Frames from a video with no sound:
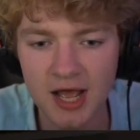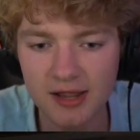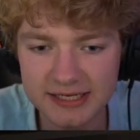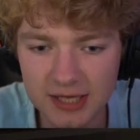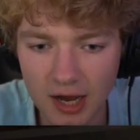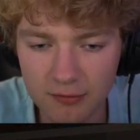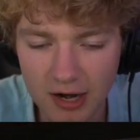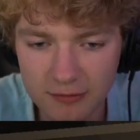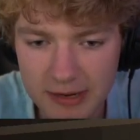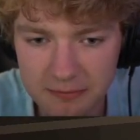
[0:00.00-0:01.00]
I
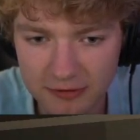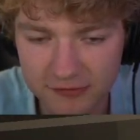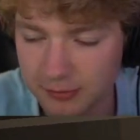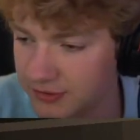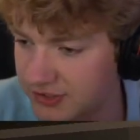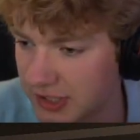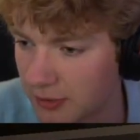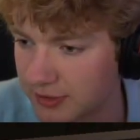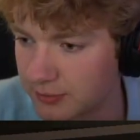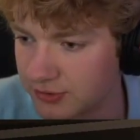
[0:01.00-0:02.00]
remember a few months ago
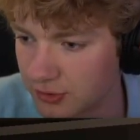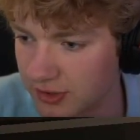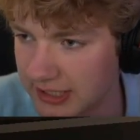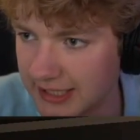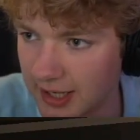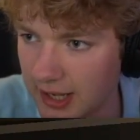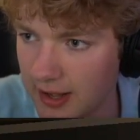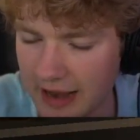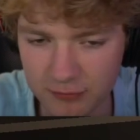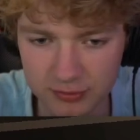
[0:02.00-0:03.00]
when there was all the
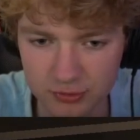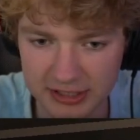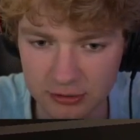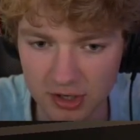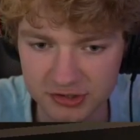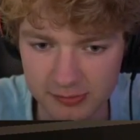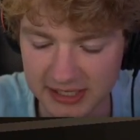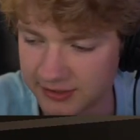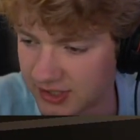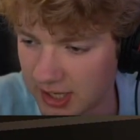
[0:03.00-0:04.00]
everyone was really cross at me
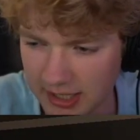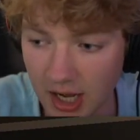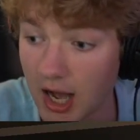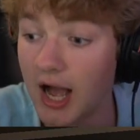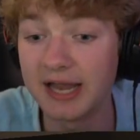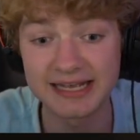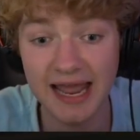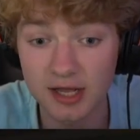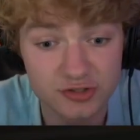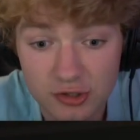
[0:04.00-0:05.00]
because and
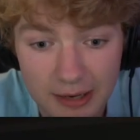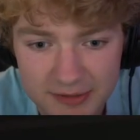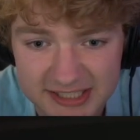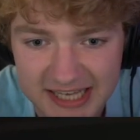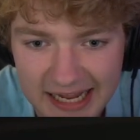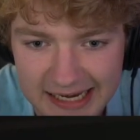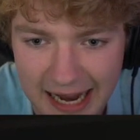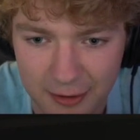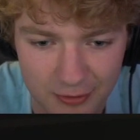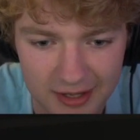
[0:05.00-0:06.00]
again, dude, I'm gonna say it
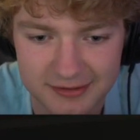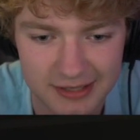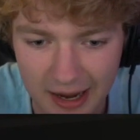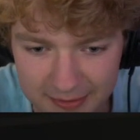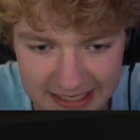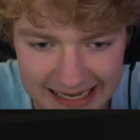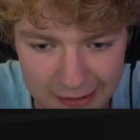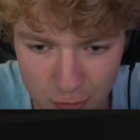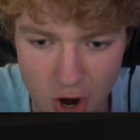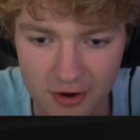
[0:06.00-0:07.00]
now and I'm gonna get
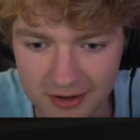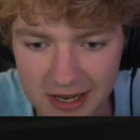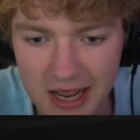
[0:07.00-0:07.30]
it wrong.